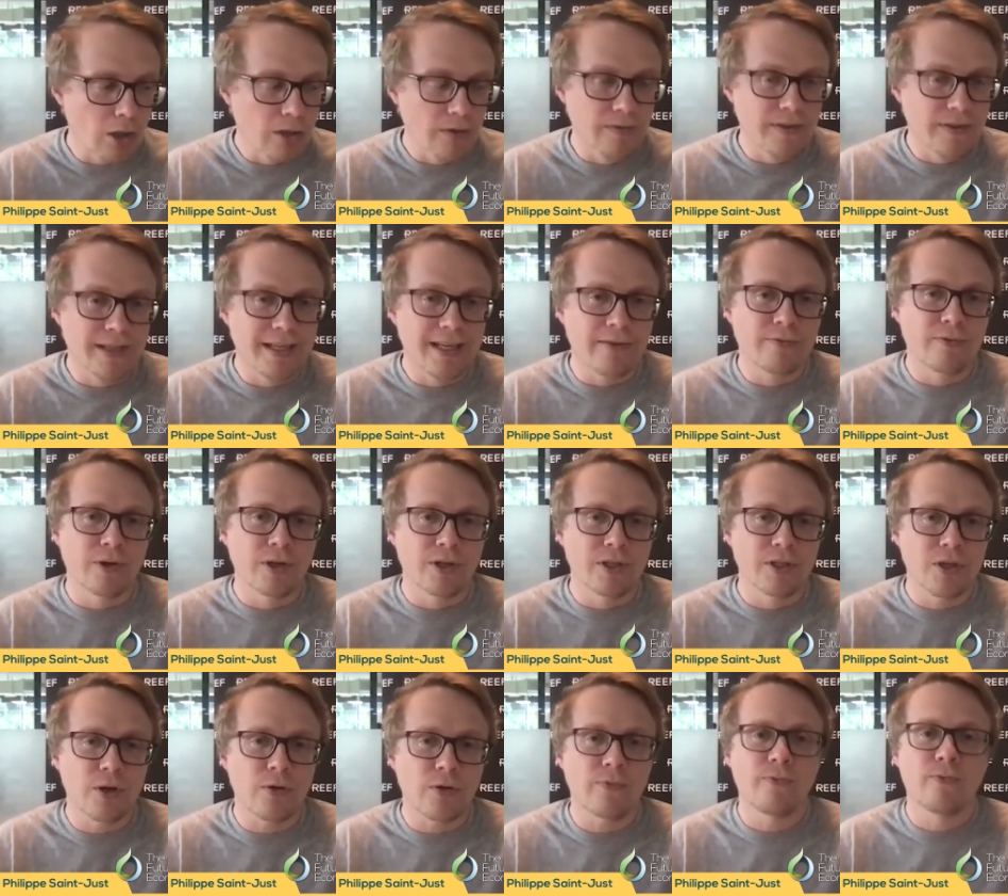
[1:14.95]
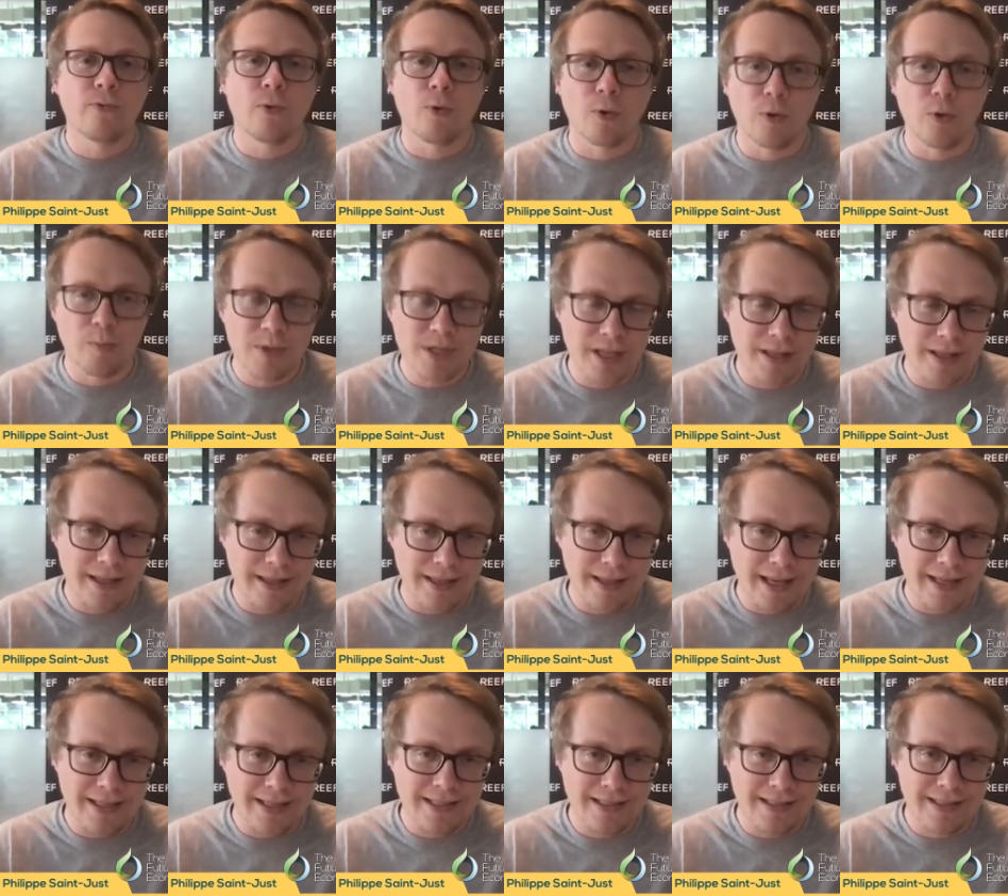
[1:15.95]
of the different forms that
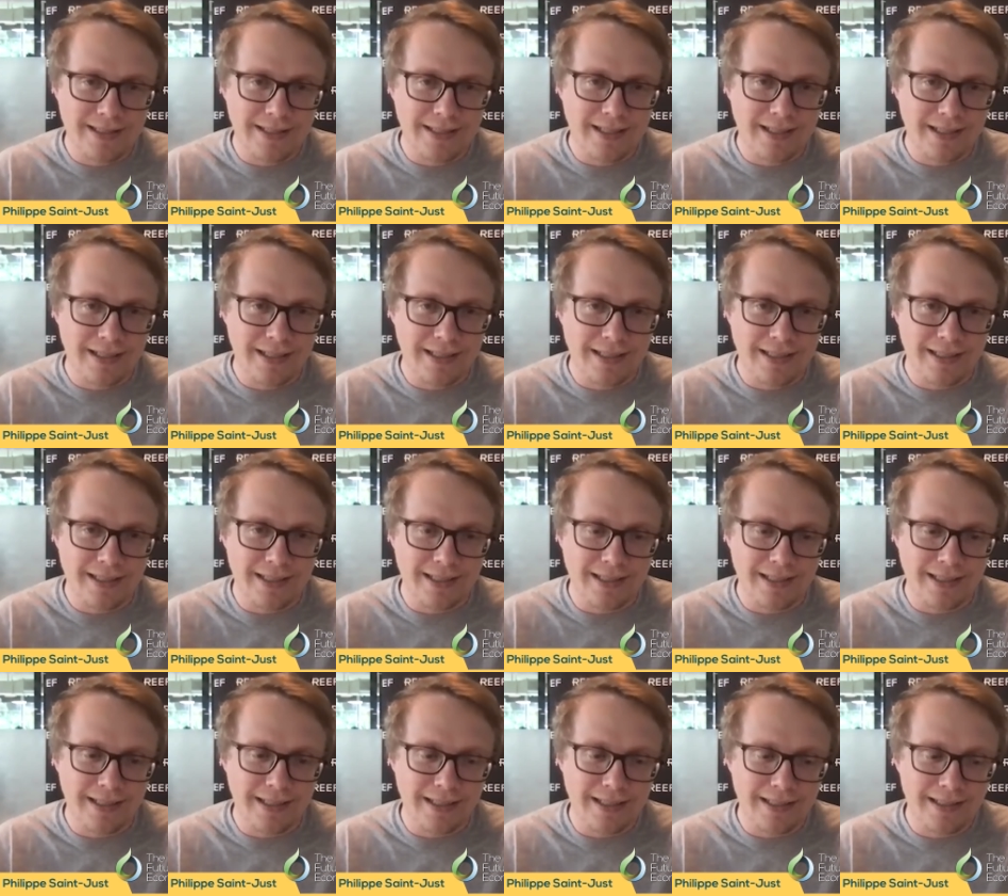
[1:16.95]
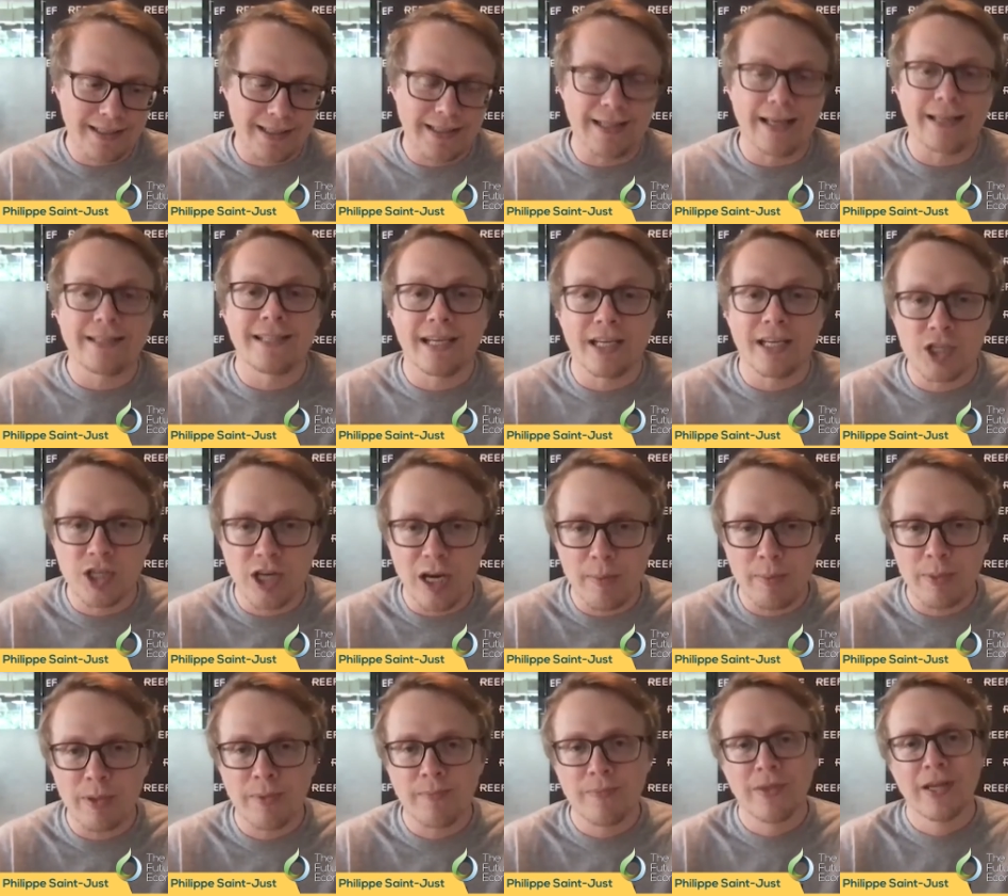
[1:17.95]
that, the, that that takes
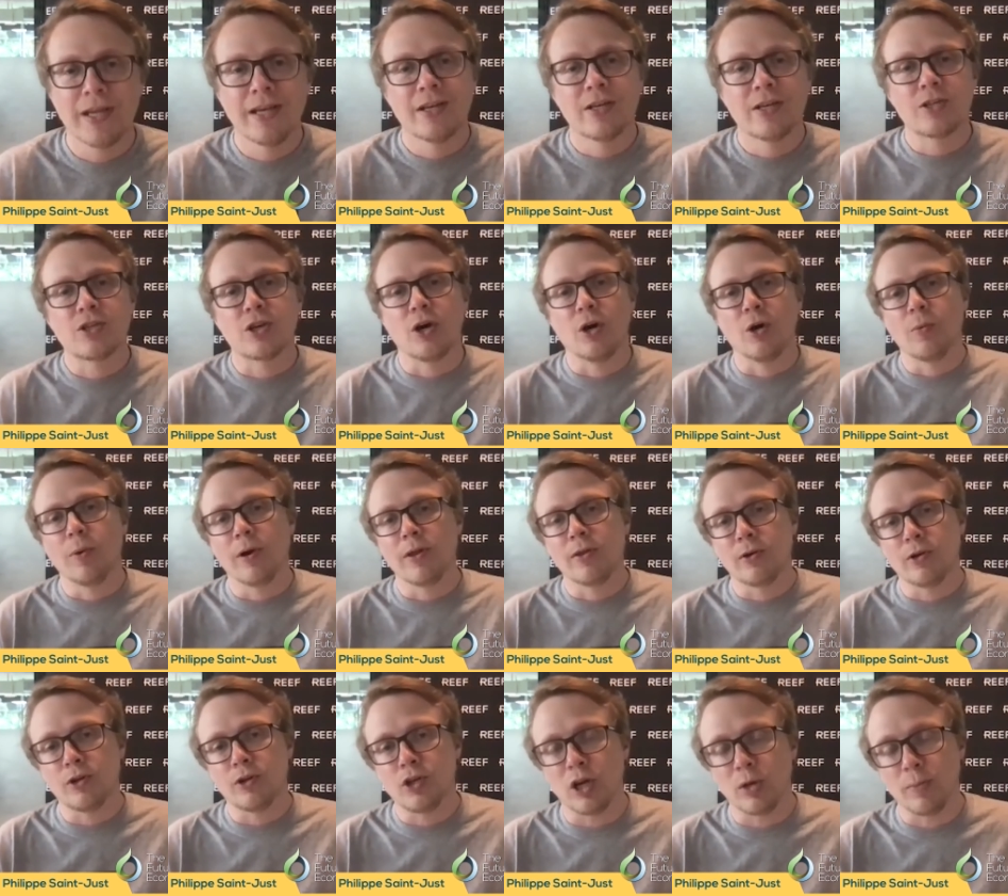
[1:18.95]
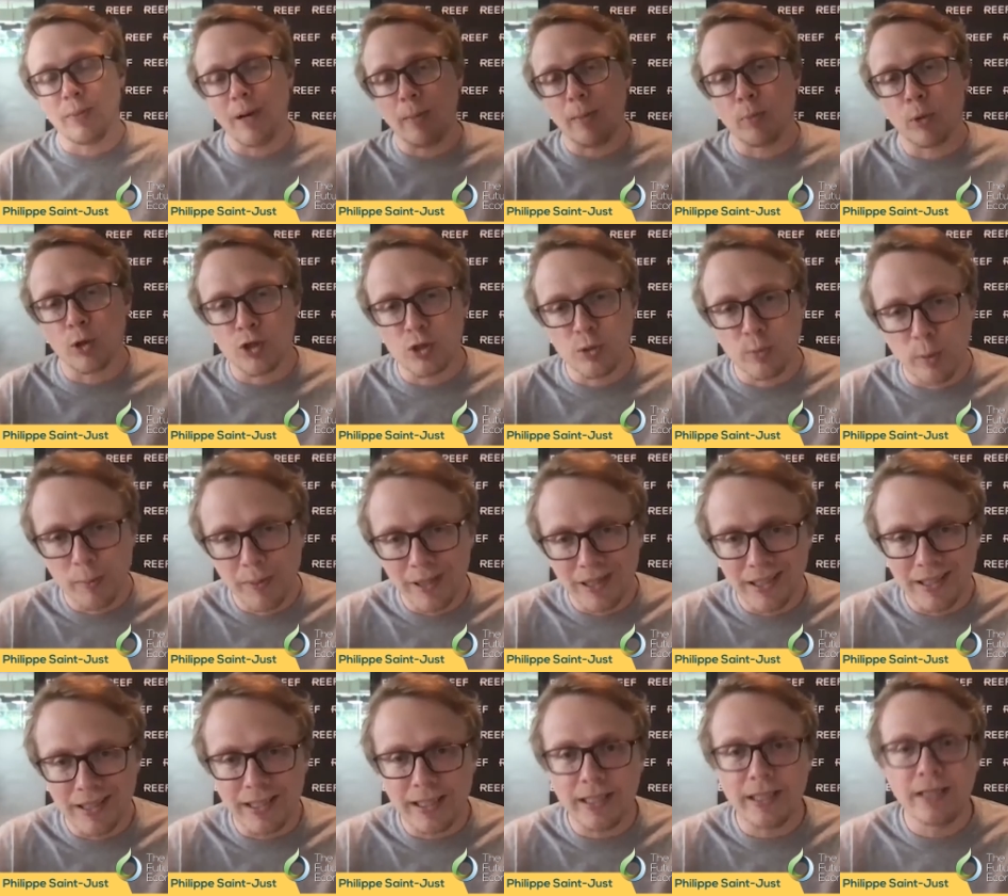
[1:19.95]
shape. So whether you're talking about personal
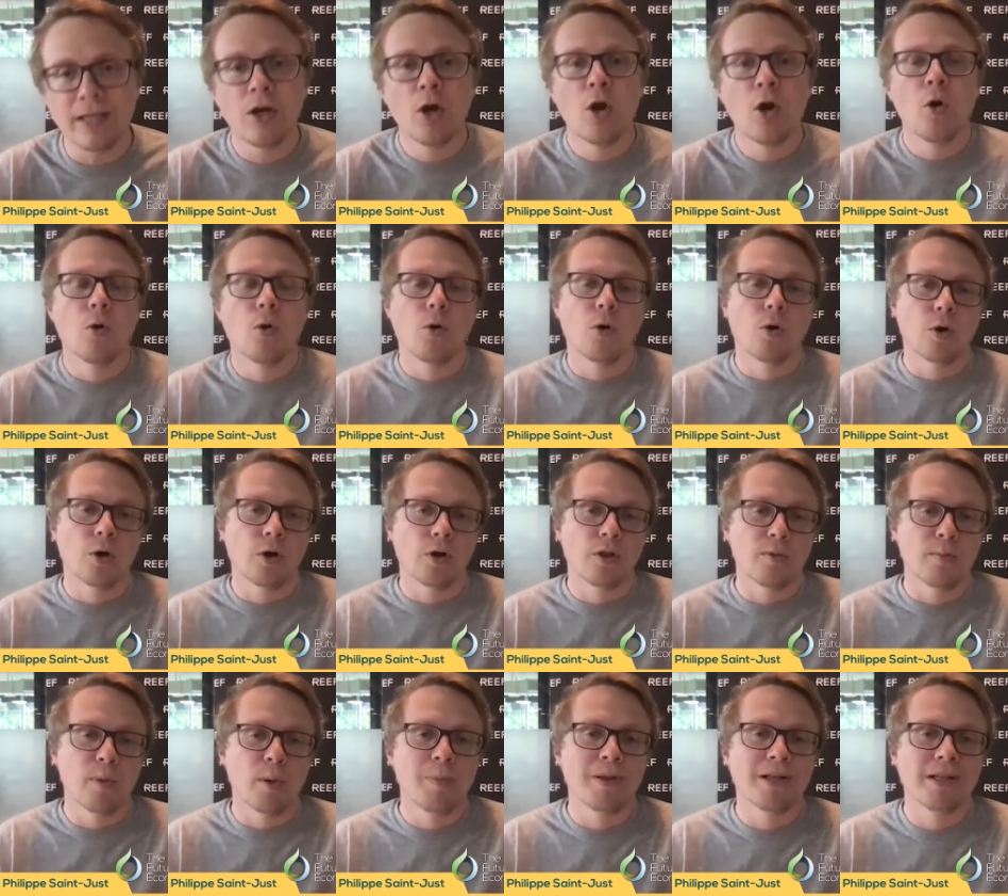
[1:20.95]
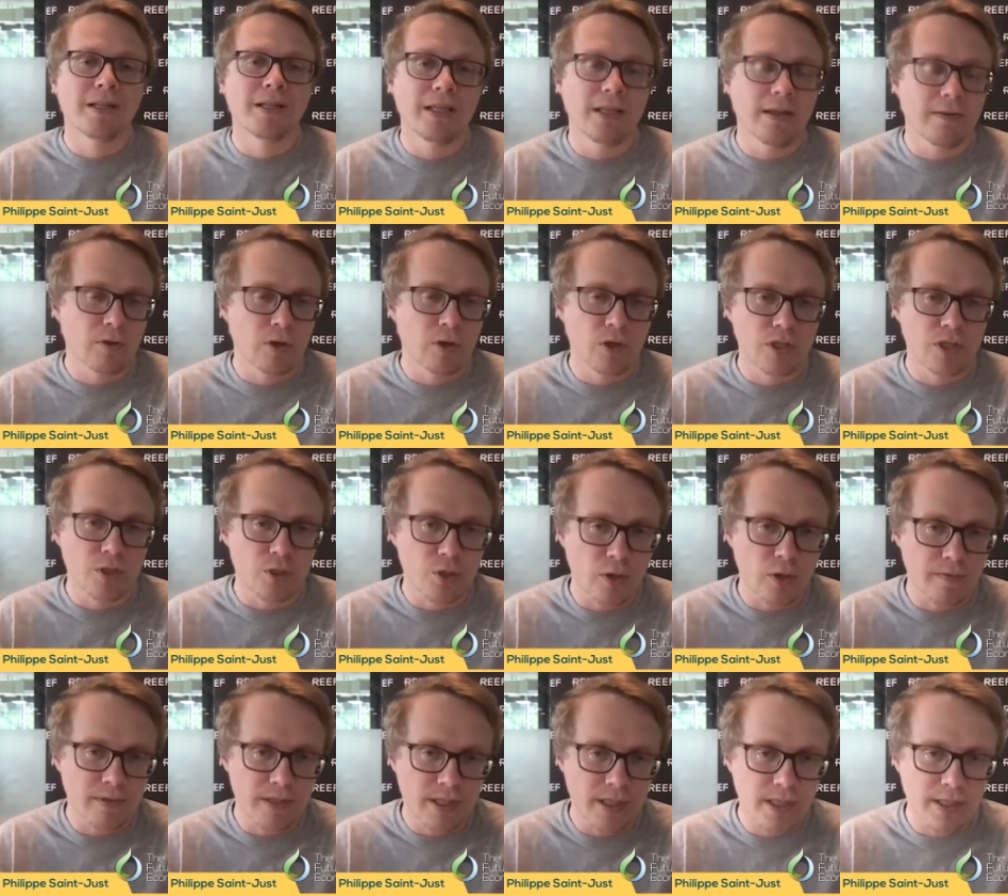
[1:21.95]
mobility or the mobility of goods and
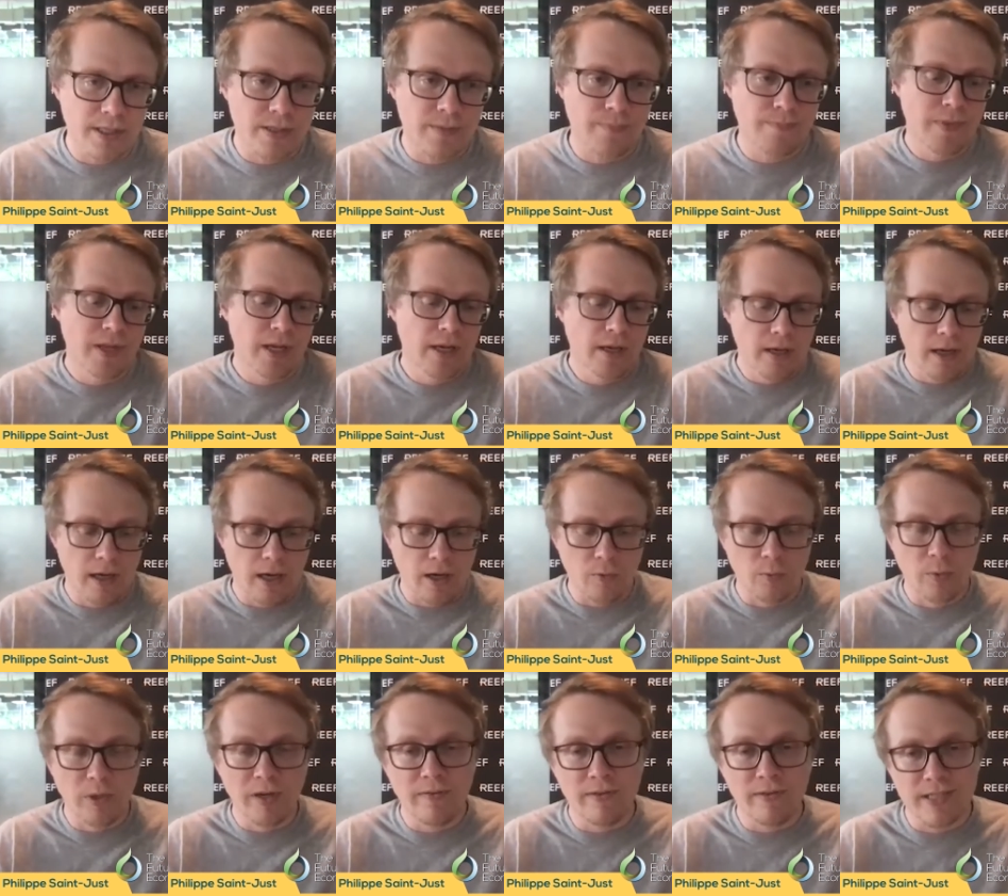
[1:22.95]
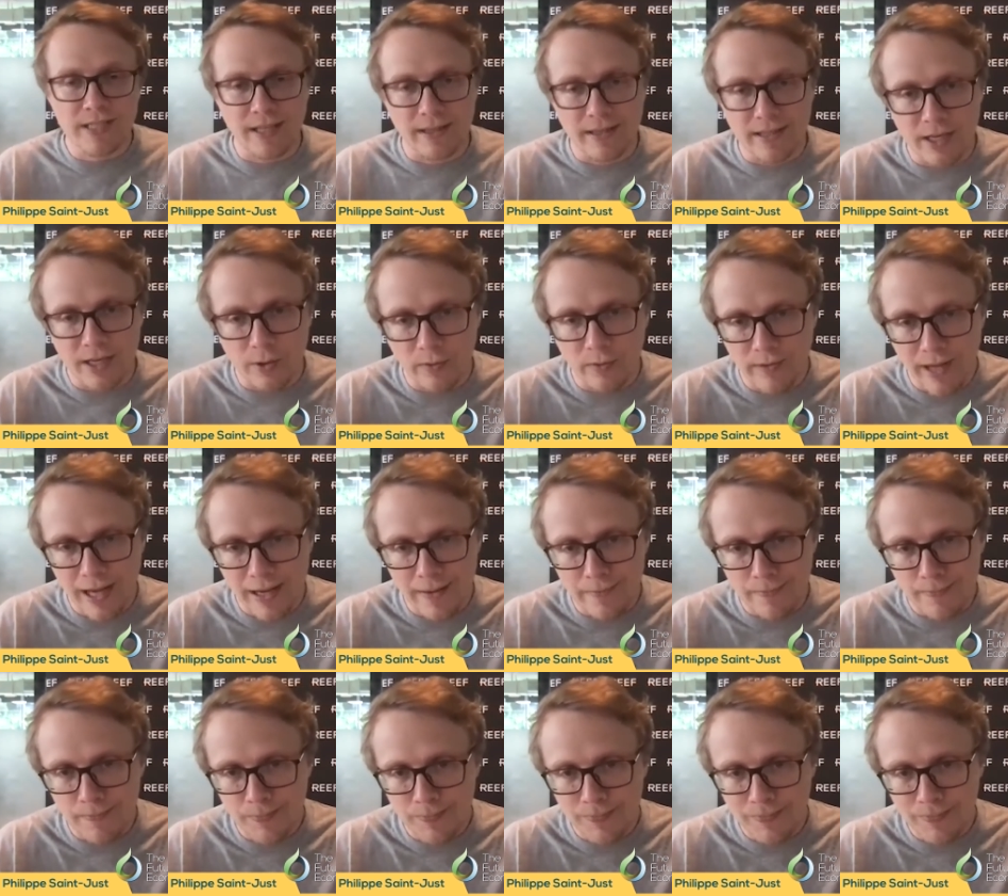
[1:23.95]
services, uh, Reef is at the center of
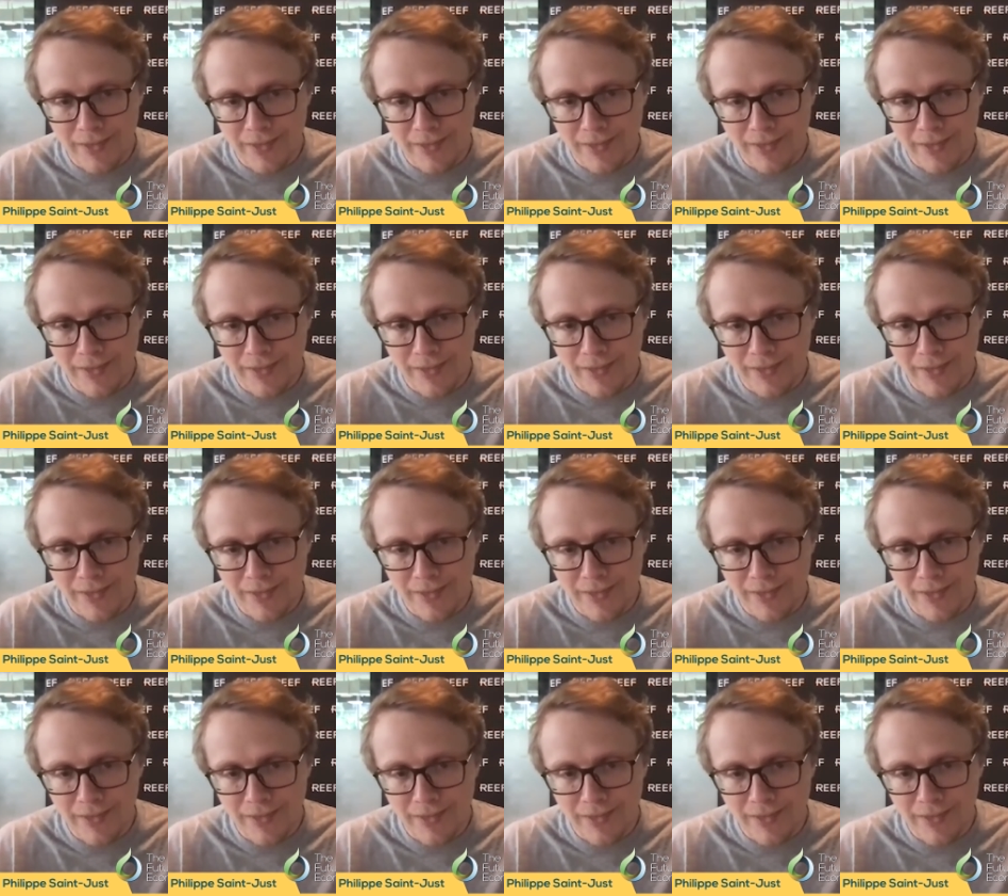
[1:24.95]
that.